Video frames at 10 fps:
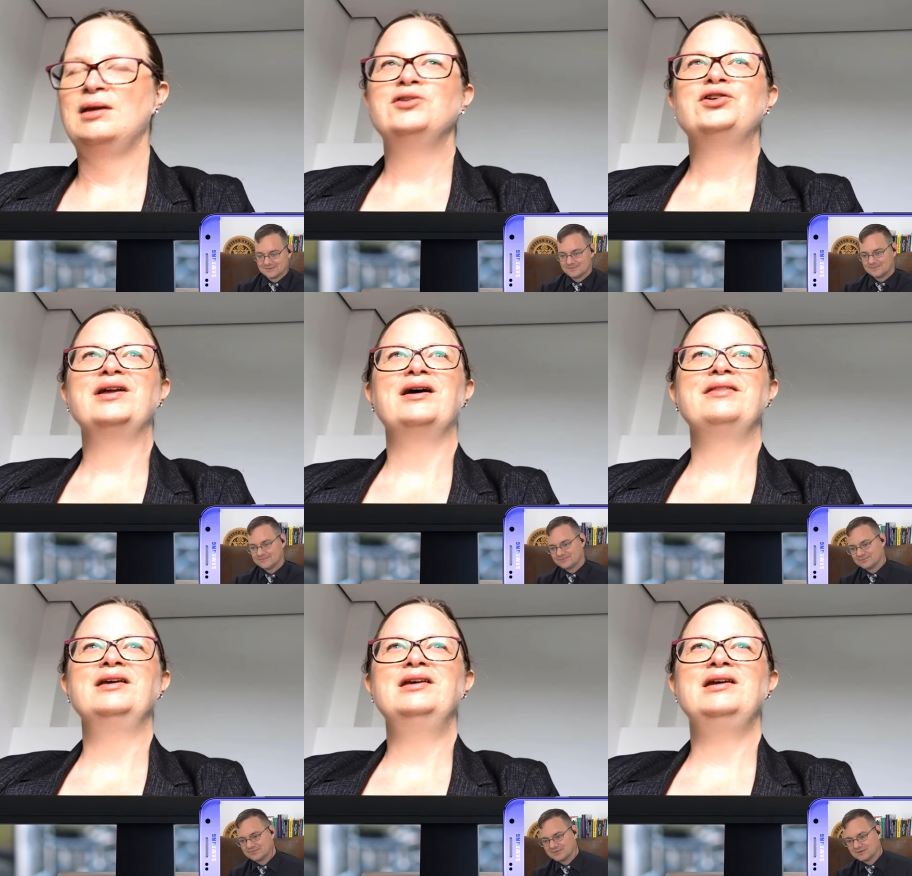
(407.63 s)
Speaker 1: So I
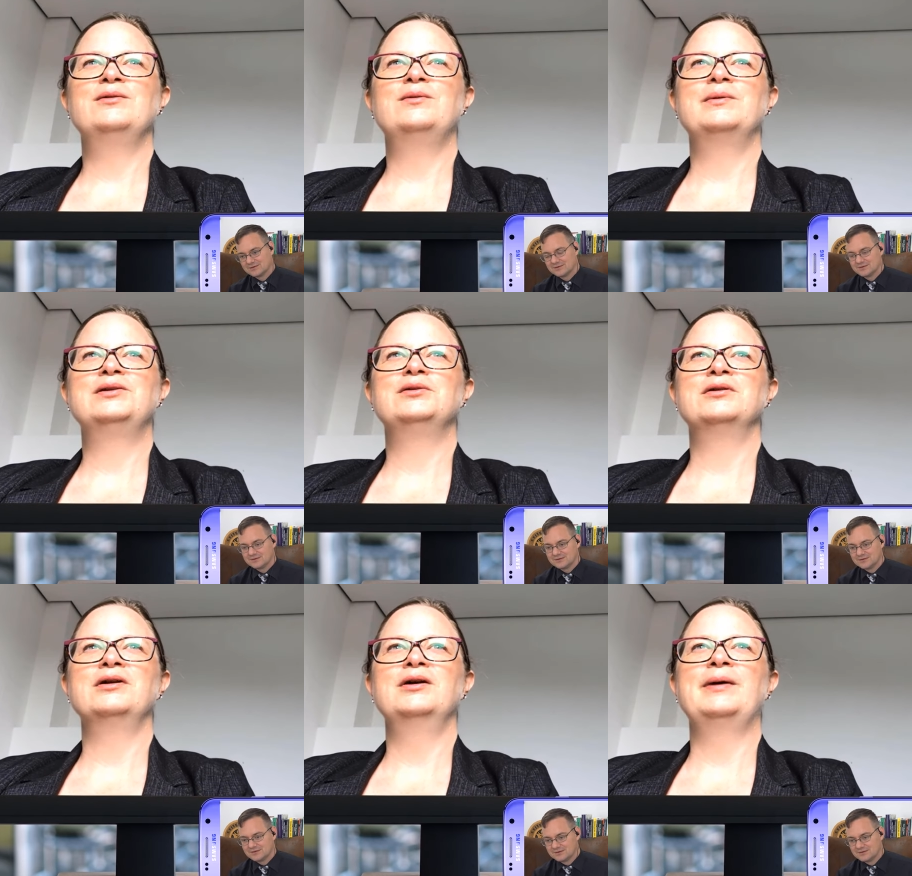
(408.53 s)
think here what we're
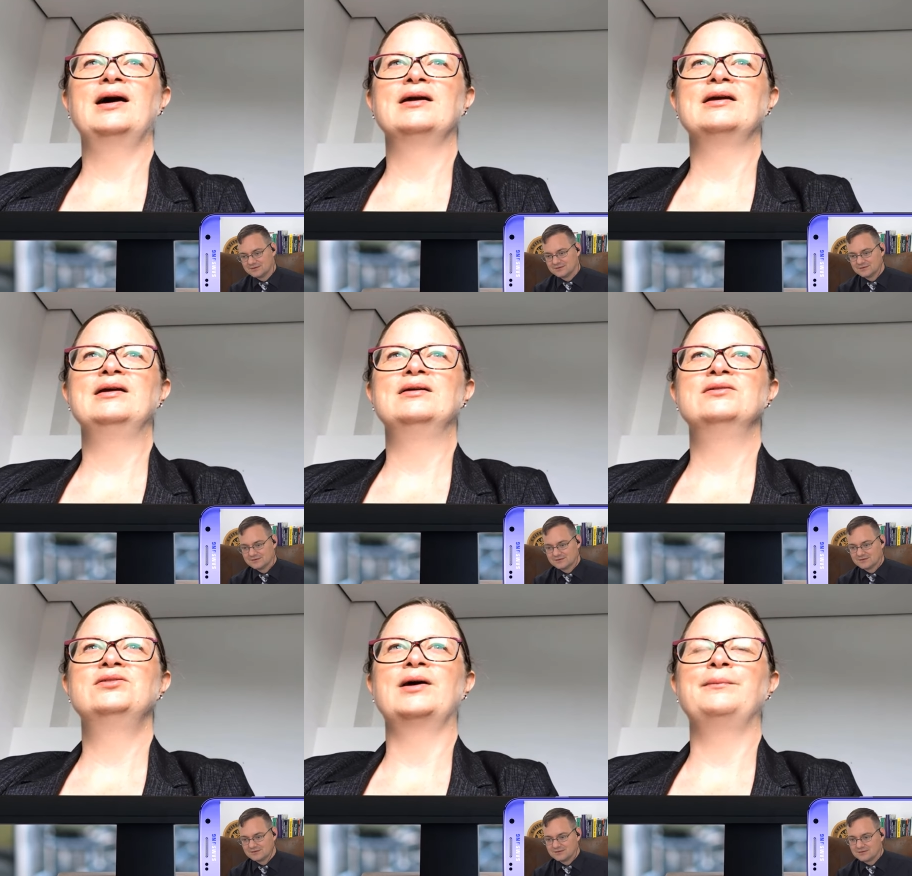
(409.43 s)
talking about
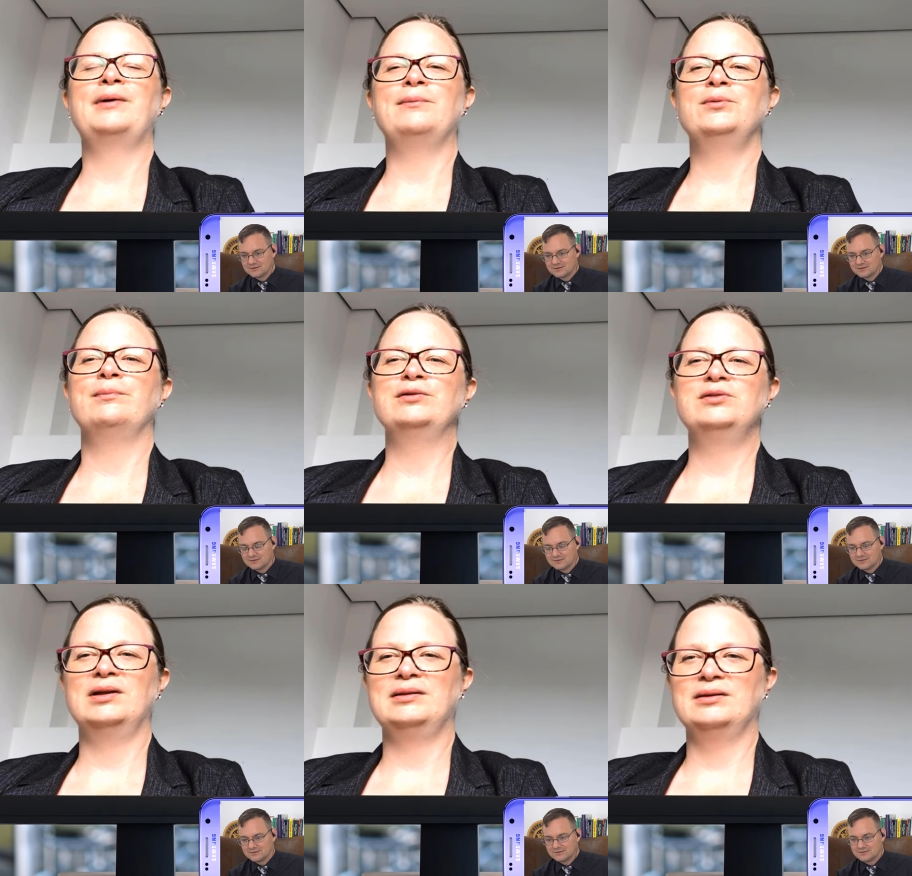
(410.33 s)
is um, perhaps
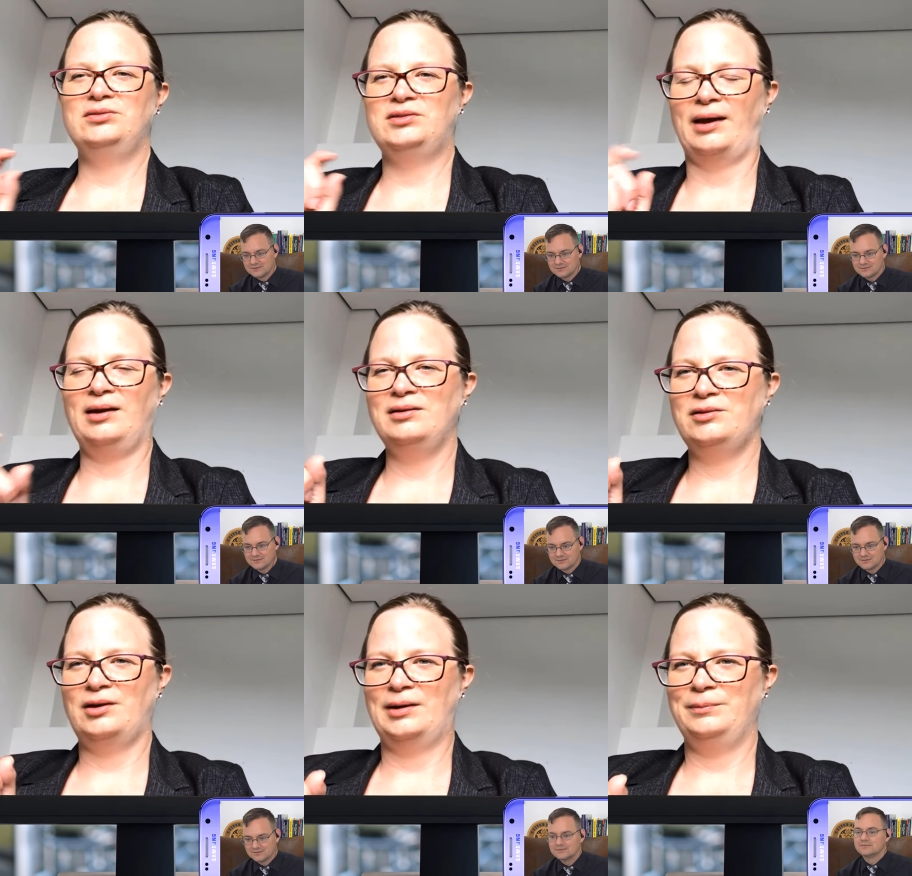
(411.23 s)
mostly the second
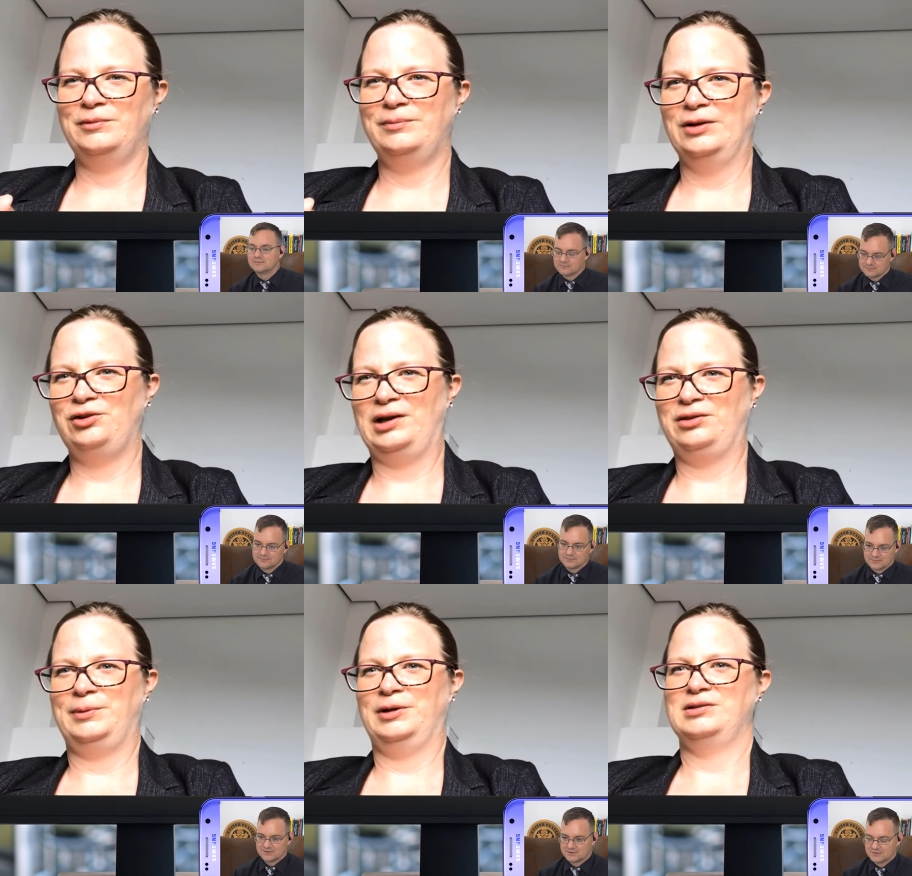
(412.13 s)
type of military
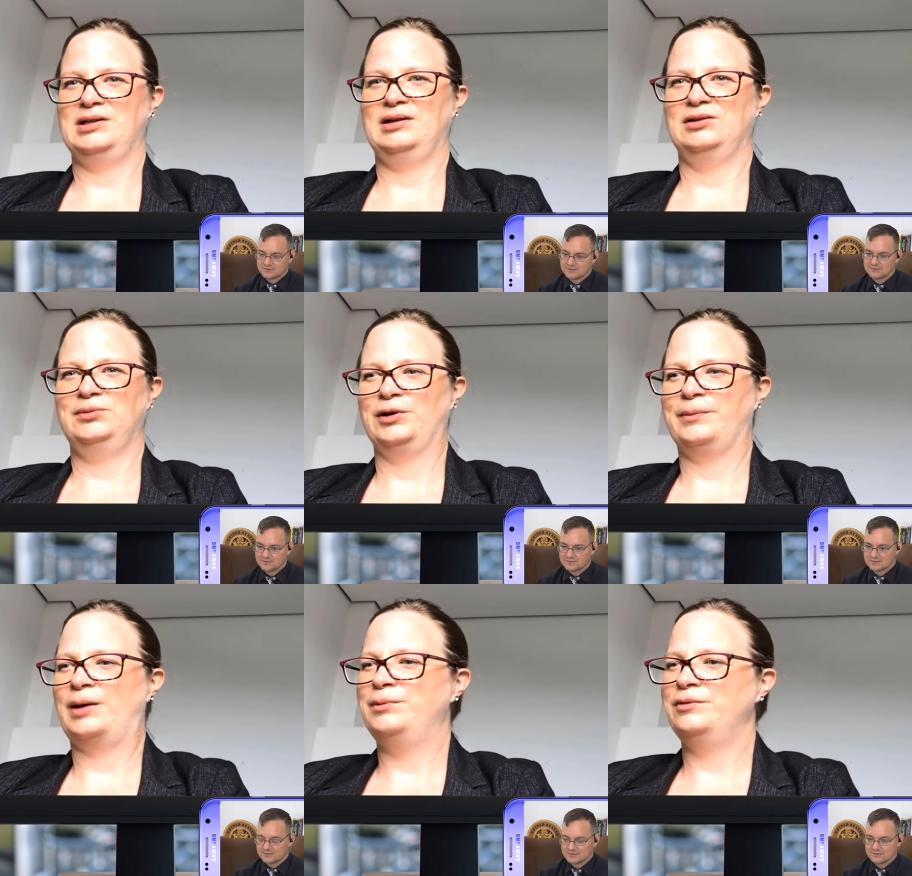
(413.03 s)
anthropology that I spoke
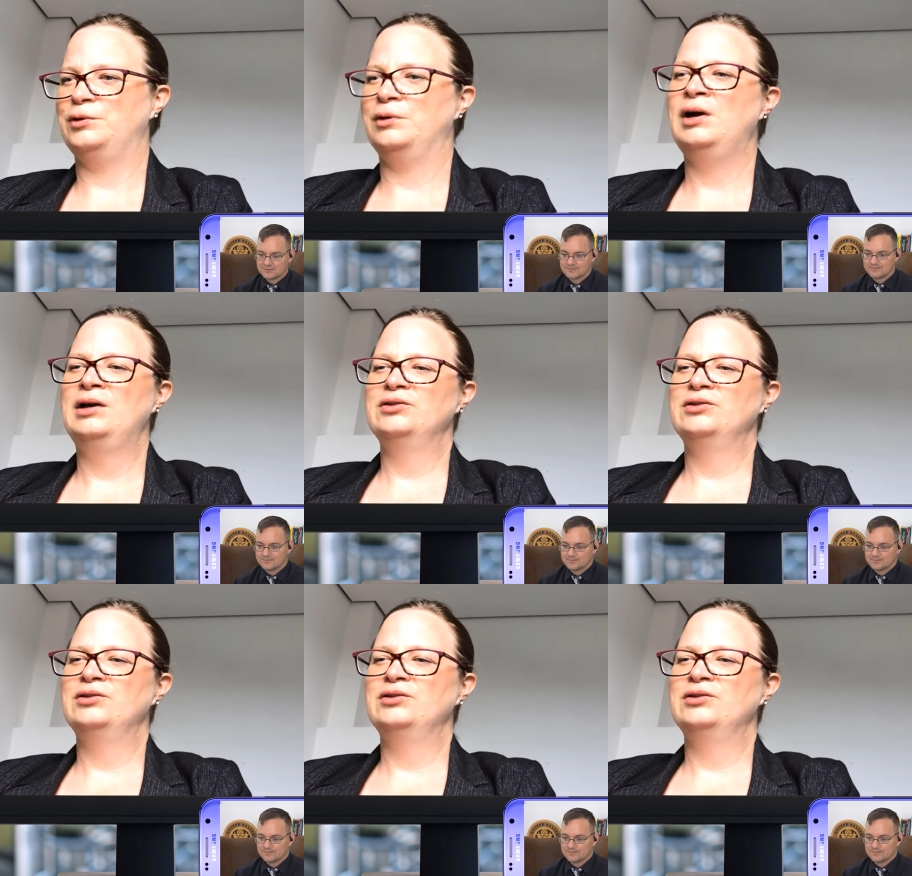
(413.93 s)
about before.